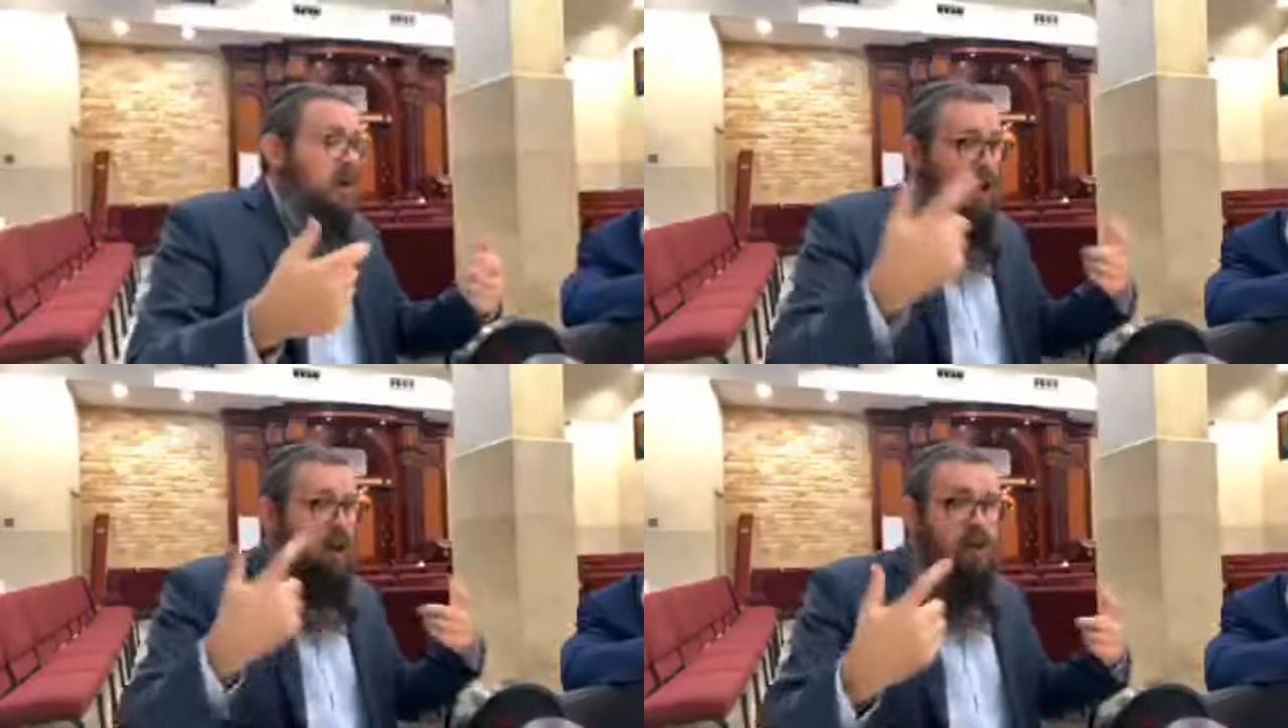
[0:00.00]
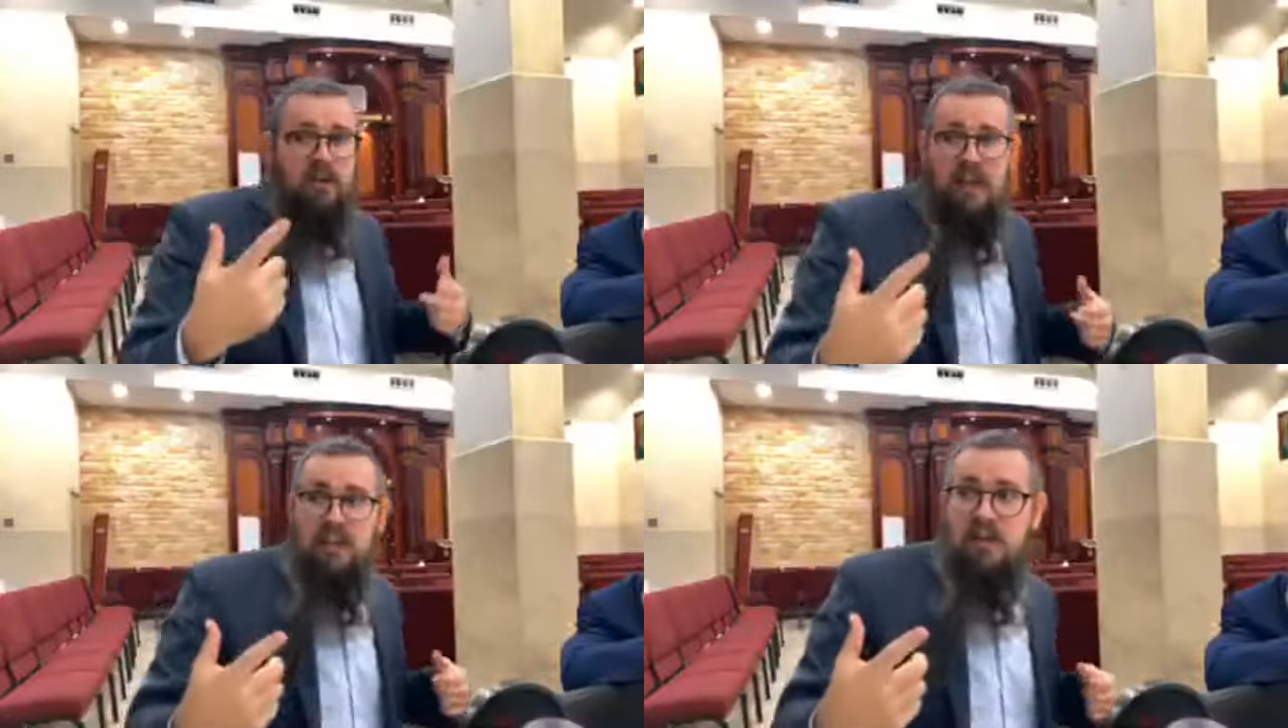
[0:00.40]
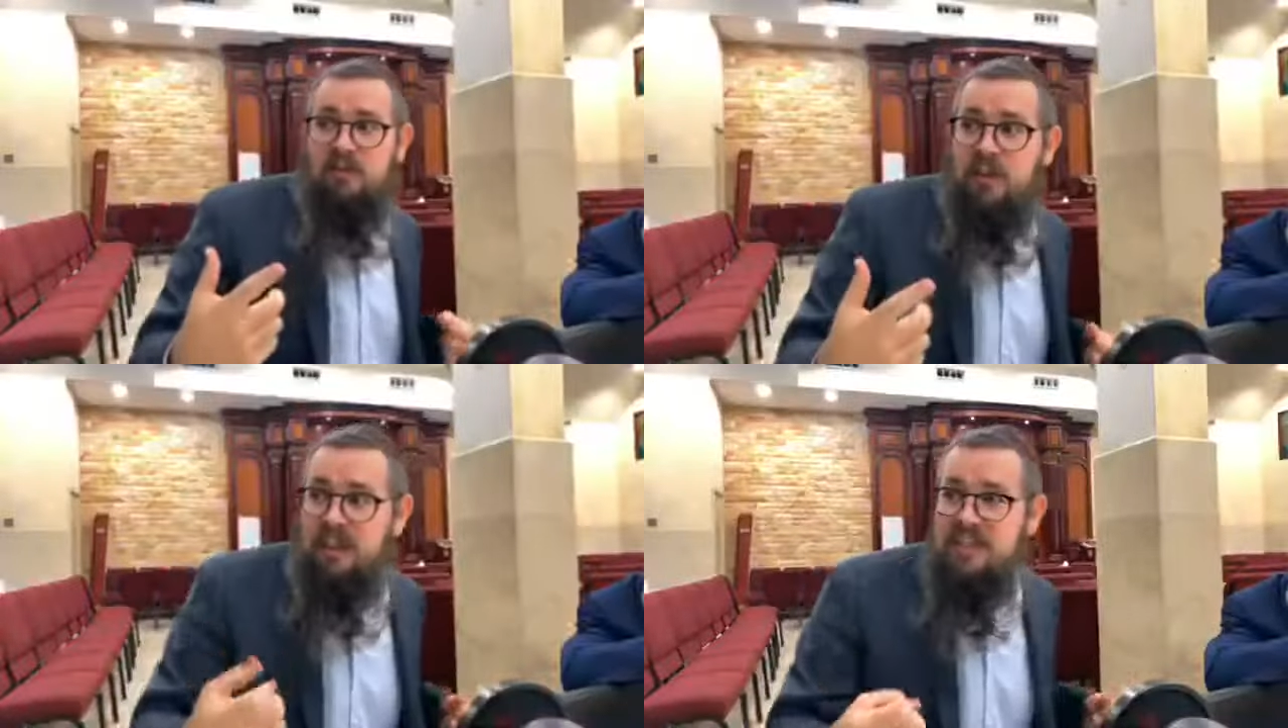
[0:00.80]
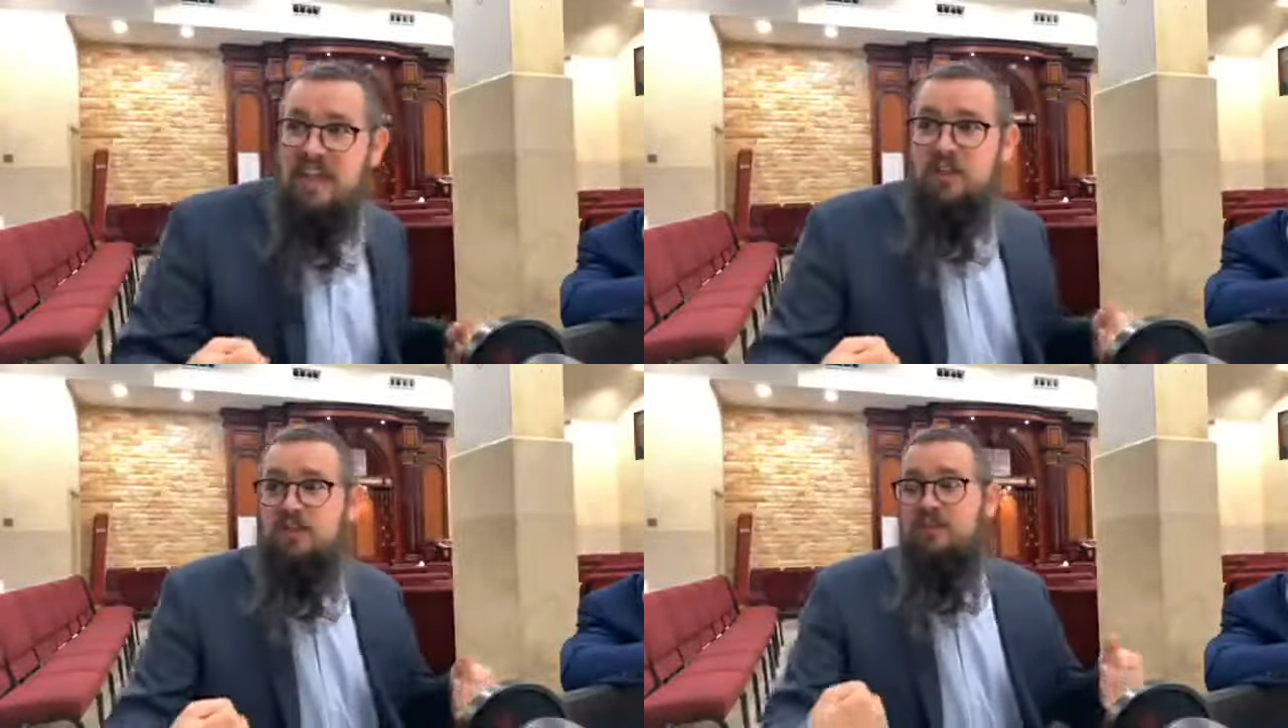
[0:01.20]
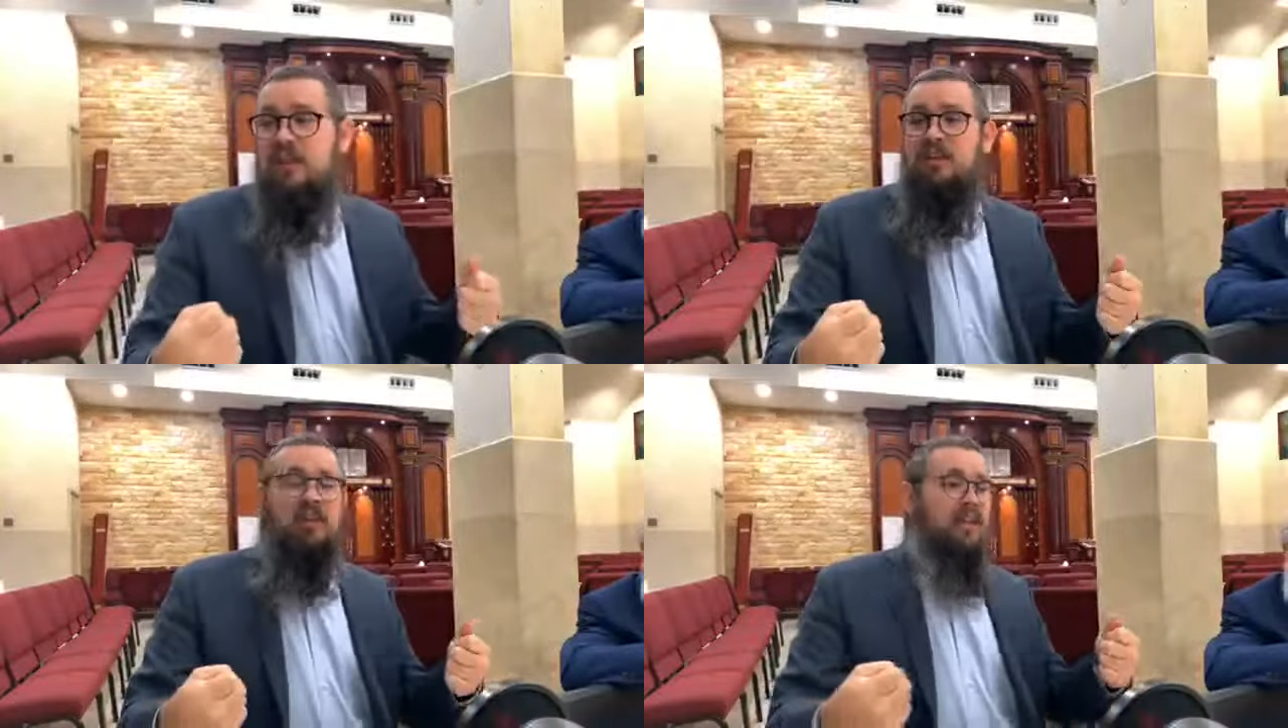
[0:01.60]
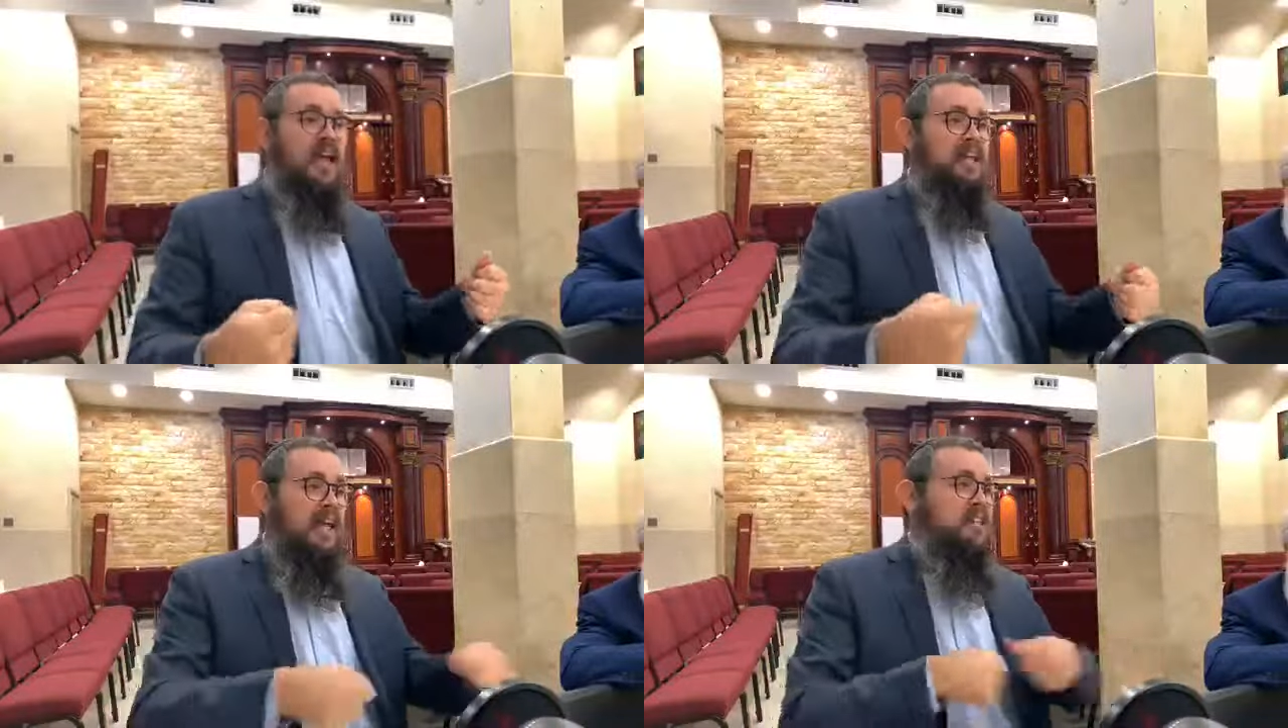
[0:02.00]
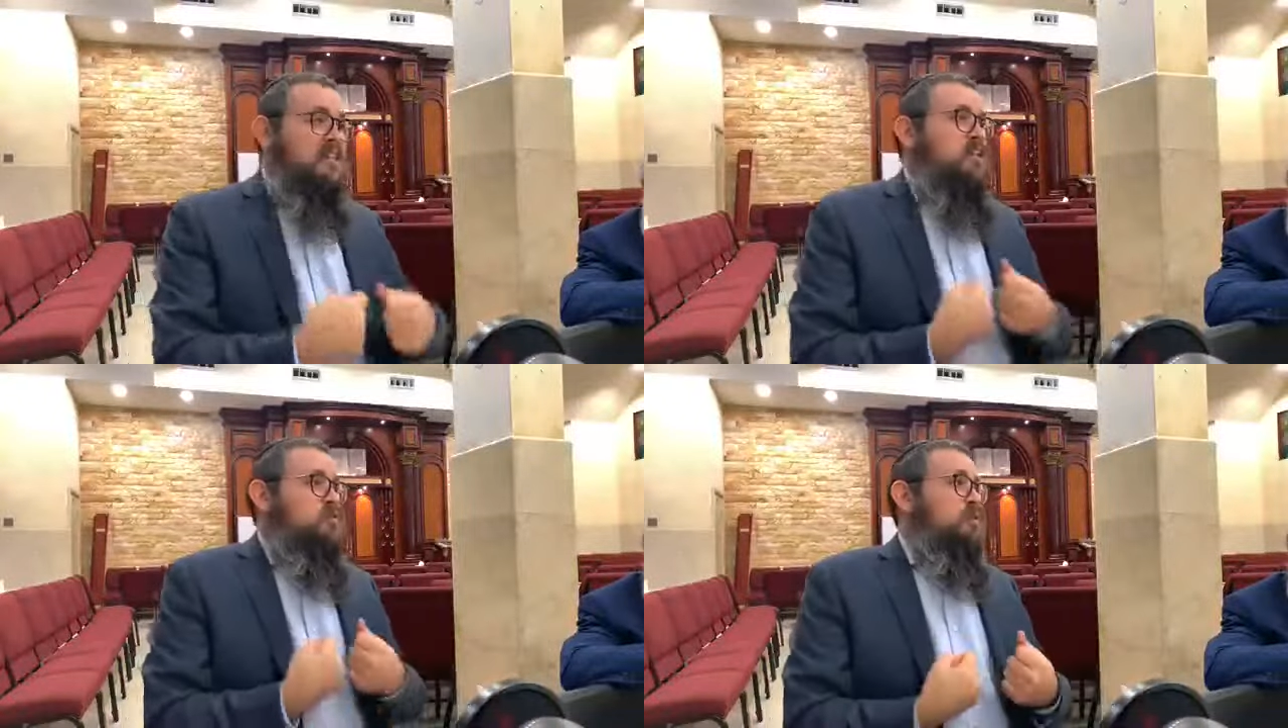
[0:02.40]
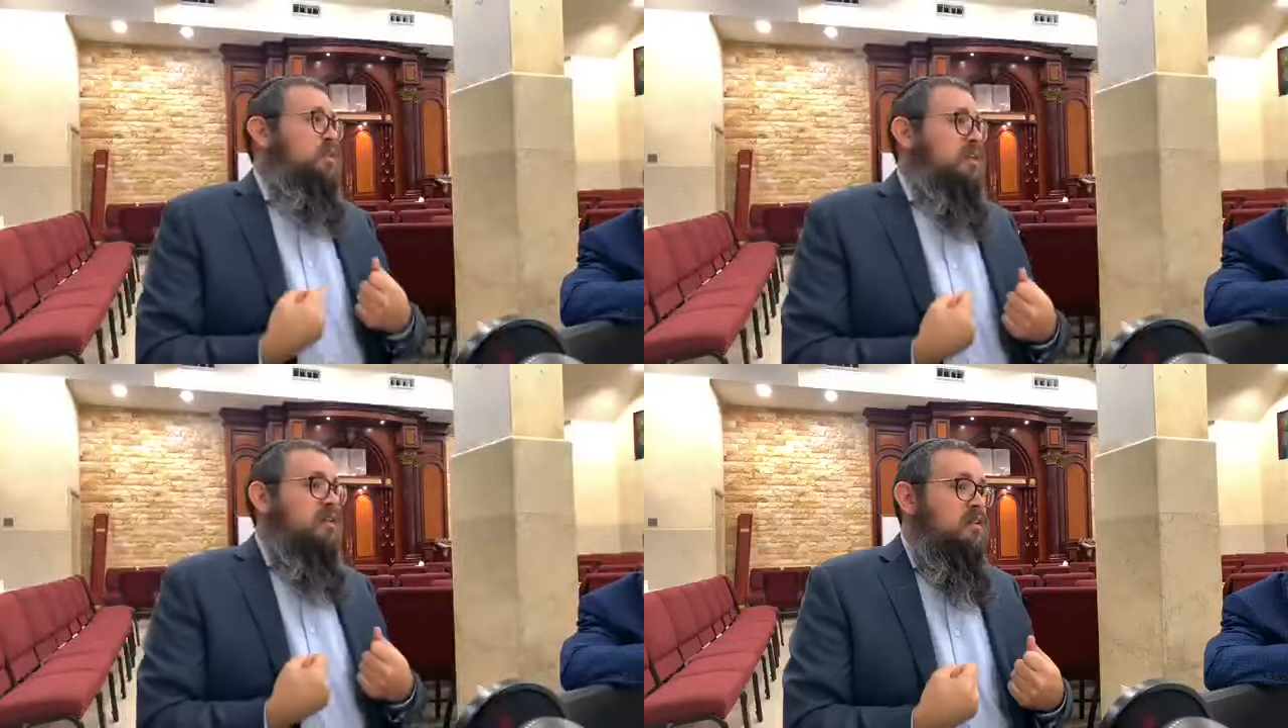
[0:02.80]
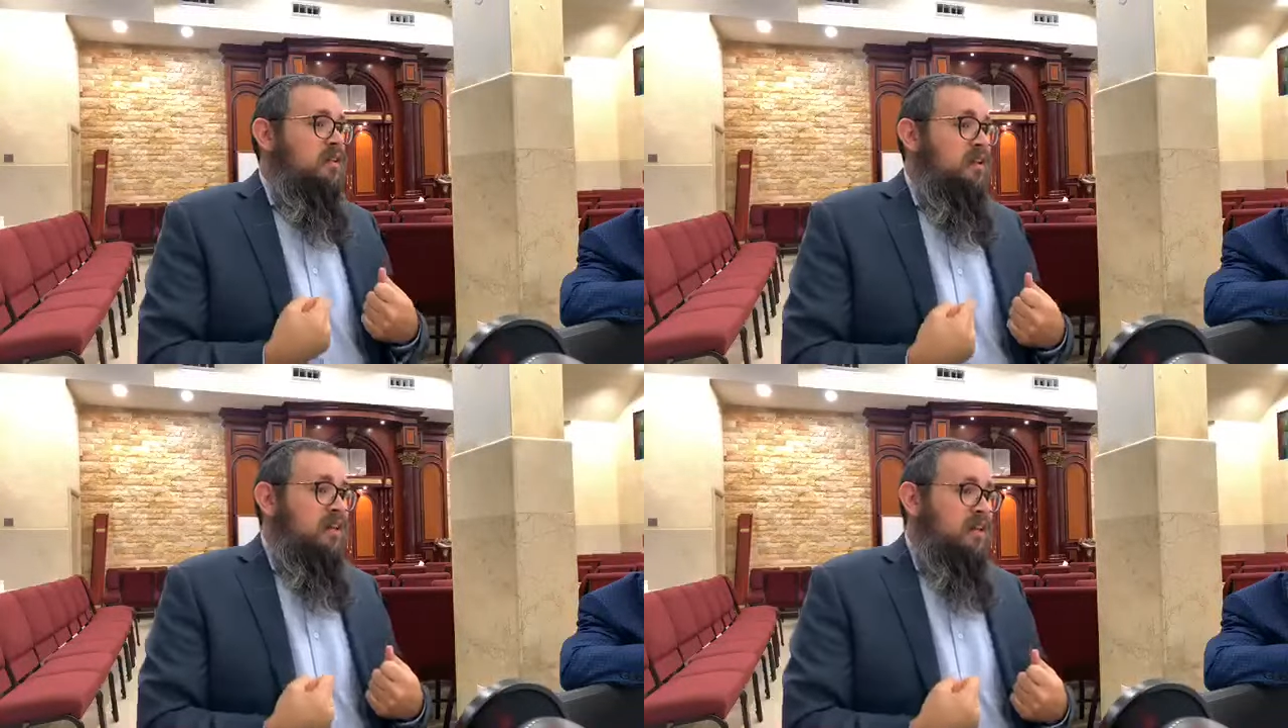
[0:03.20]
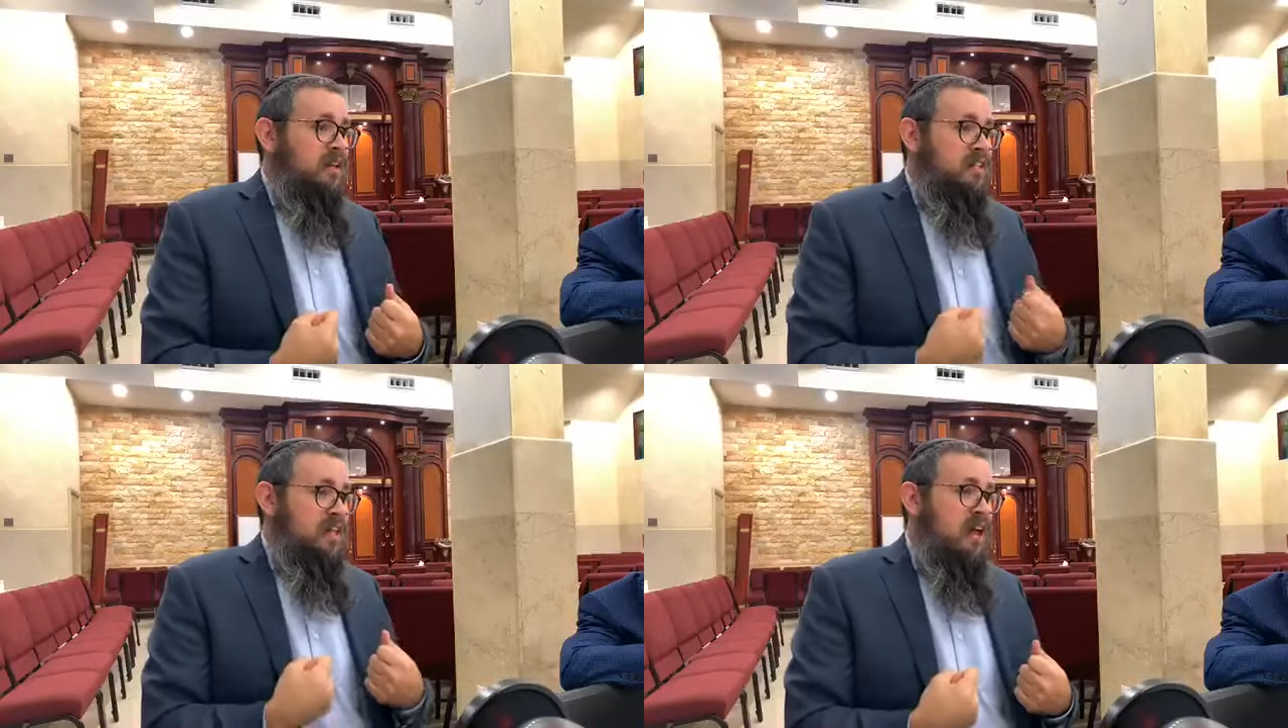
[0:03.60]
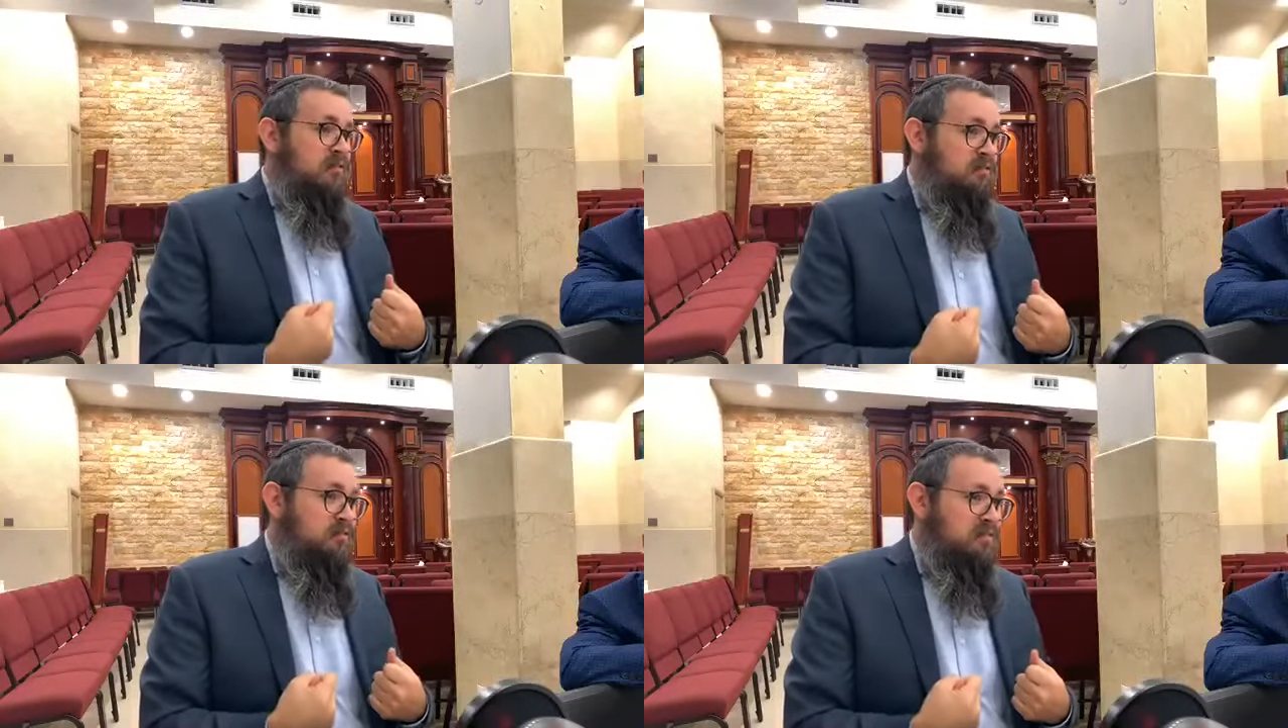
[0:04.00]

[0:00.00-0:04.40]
Oir, that level, that stage of the light as it is within itself,